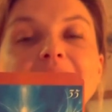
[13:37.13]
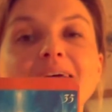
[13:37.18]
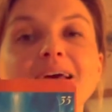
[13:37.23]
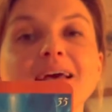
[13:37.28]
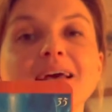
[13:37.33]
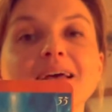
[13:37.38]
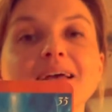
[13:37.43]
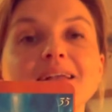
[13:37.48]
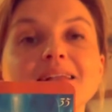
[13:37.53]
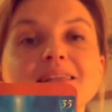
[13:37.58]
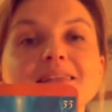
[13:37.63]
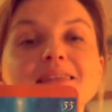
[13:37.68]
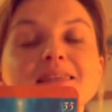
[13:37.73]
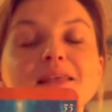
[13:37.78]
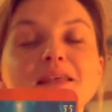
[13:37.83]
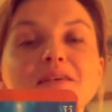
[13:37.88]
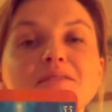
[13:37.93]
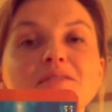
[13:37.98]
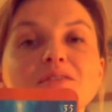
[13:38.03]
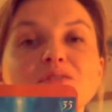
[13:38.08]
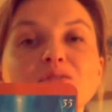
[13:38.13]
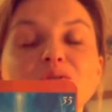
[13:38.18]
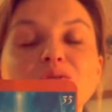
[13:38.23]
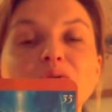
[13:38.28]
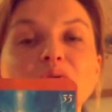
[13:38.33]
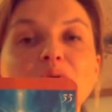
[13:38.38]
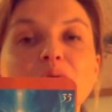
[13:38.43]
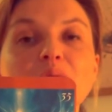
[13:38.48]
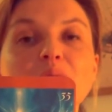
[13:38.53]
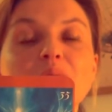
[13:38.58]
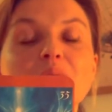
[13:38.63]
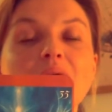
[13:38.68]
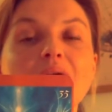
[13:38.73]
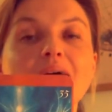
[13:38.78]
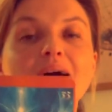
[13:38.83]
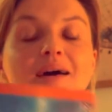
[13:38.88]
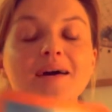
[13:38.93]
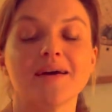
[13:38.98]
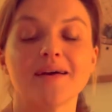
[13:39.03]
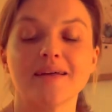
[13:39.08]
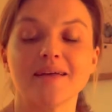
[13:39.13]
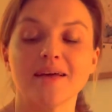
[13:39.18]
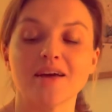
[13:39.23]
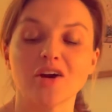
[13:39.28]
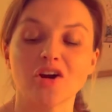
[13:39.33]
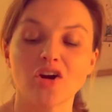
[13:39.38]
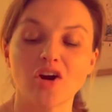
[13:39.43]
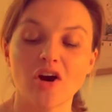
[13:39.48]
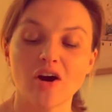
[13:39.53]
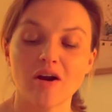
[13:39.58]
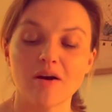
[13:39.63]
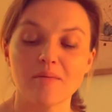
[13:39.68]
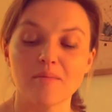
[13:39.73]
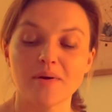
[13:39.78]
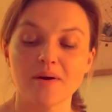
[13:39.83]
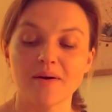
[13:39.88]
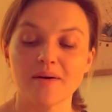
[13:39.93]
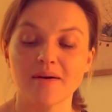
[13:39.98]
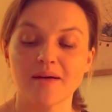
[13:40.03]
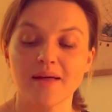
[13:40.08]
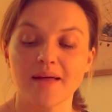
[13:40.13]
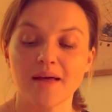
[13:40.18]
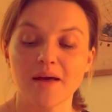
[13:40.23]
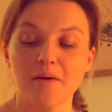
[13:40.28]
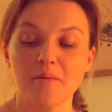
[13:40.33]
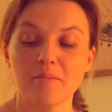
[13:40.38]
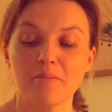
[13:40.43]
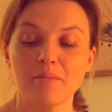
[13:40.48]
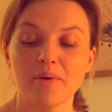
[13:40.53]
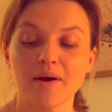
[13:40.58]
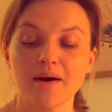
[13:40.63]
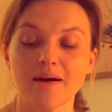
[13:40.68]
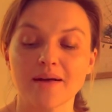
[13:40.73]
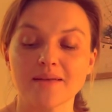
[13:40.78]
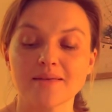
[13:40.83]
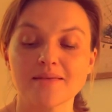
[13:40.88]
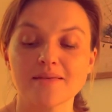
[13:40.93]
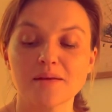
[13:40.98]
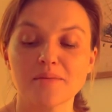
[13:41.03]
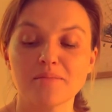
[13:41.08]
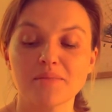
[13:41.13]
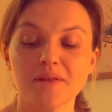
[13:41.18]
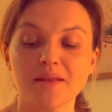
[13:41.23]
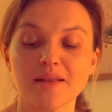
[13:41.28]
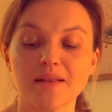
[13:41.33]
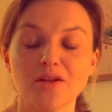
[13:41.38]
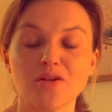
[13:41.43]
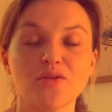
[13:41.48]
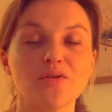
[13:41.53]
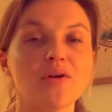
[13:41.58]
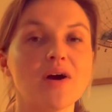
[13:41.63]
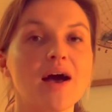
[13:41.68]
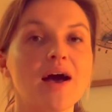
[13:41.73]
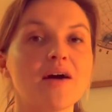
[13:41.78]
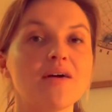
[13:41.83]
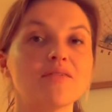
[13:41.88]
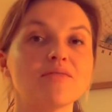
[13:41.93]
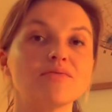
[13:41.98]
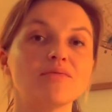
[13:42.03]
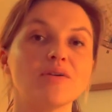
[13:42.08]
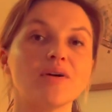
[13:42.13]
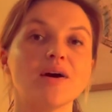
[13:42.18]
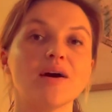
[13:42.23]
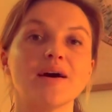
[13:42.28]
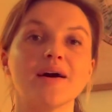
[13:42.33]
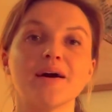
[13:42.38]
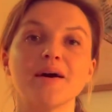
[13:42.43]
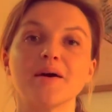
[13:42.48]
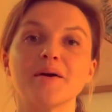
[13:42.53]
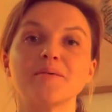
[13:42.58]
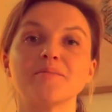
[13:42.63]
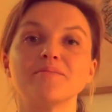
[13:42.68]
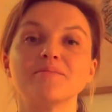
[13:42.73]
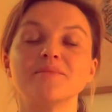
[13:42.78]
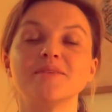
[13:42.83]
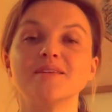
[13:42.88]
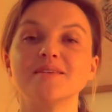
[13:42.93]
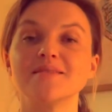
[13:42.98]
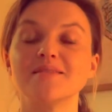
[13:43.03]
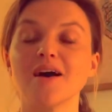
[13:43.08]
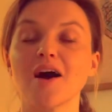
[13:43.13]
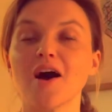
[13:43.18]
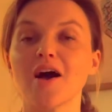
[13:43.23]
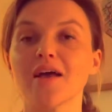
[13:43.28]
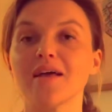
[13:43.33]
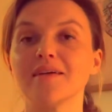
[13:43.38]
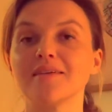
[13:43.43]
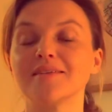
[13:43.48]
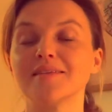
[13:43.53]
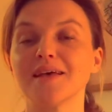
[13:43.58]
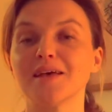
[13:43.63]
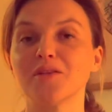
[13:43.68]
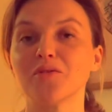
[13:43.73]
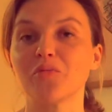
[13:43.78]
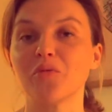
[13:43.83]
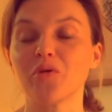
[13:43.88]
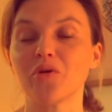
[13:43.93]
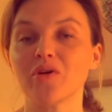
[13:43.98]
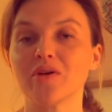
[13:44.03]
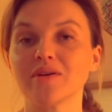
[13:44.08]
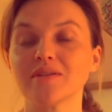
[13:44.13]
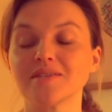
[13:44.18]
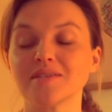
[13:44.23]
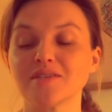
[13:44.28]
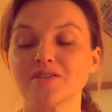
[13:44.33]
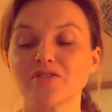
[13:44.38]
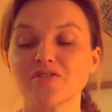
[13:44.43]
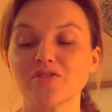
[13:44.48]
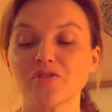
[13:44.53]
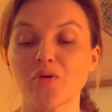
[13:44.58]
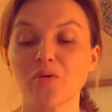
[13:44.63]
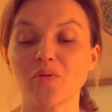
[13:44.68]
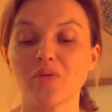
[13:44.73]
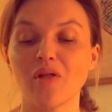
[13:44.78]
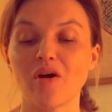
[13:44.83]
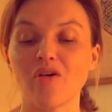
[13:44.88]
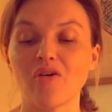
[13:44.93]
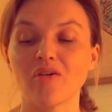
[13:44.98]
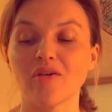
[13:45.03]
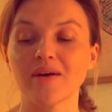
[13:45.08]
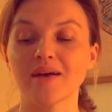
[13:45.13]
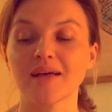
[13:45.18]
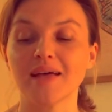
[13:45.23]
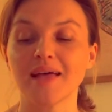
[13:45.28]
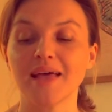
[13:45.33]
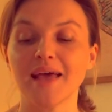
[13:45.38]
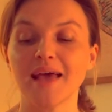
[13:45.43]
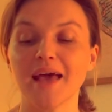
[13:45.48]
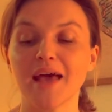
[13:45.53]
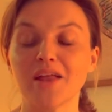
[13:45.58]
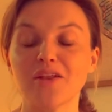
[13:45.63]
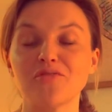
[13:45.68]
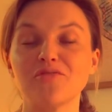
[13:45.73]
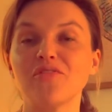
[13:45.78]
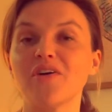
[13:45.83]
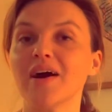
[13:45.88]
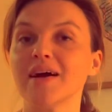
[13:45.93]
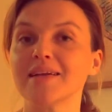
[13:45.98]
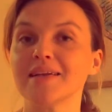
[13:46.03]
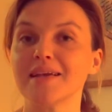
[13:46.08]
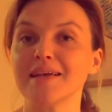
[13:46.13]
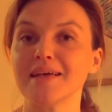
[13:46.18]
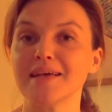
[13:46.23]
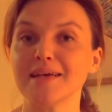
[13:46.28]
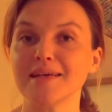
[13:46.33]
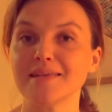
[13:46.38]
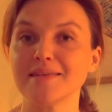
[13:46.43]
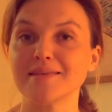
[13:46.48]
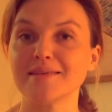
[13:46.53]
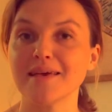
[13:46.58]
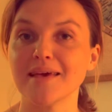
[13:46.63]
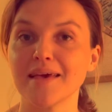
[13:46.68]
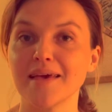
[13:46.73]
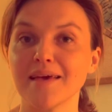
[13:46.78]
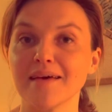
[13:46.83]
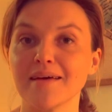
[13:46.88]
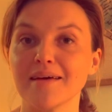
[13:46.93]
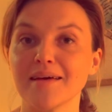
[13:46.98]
It's given to you by a karma, by something that you have desired and worked so long, and finally it's here.